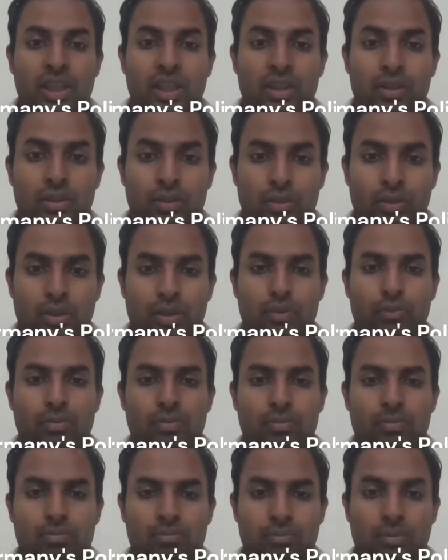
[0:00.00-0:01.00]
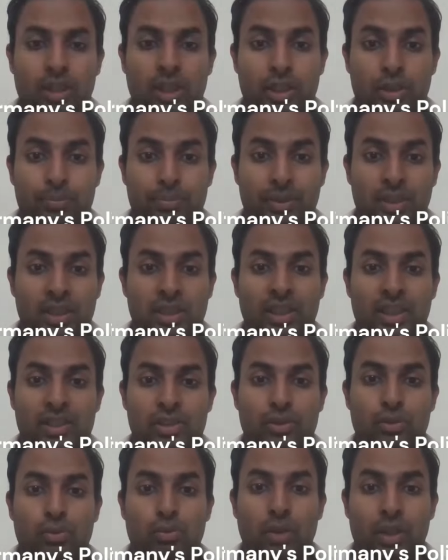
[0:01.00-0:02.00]
and my
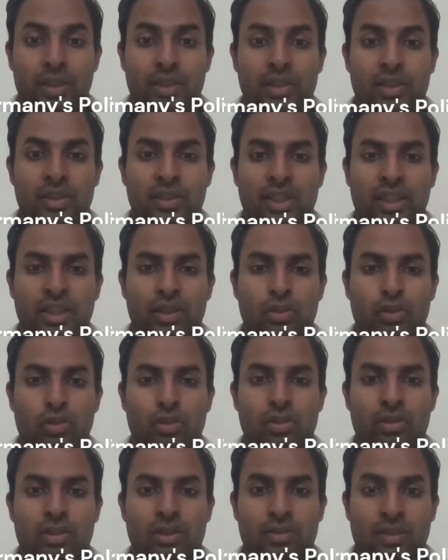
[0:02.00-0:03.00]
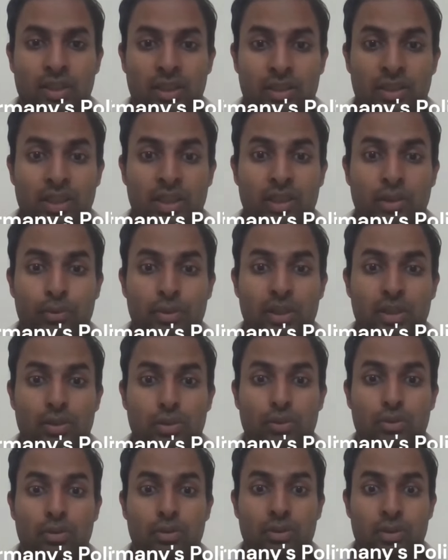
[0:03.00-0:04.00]
opinion as to whether they should
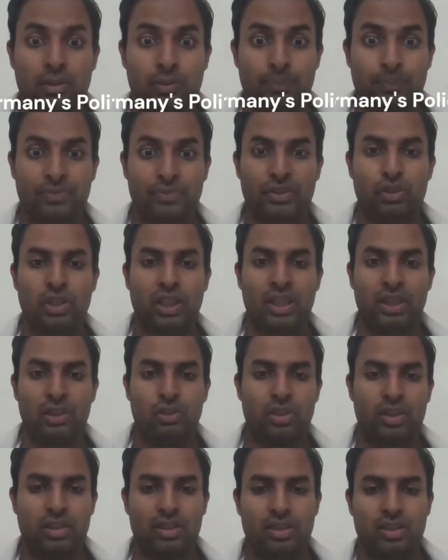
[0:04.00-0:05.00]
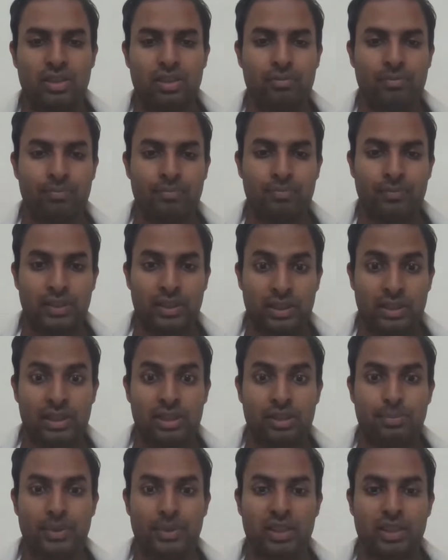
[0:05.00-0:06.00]
continue it or change it.
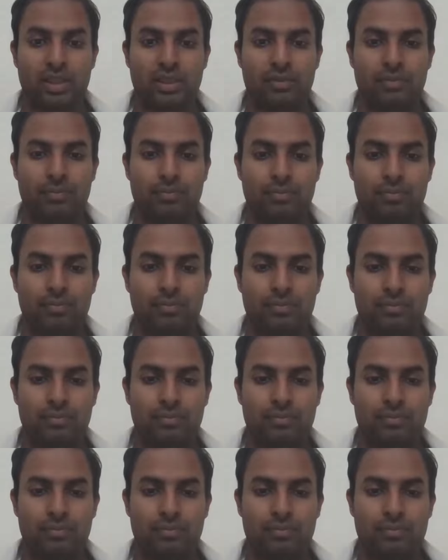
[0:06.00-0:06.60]
Let's begin.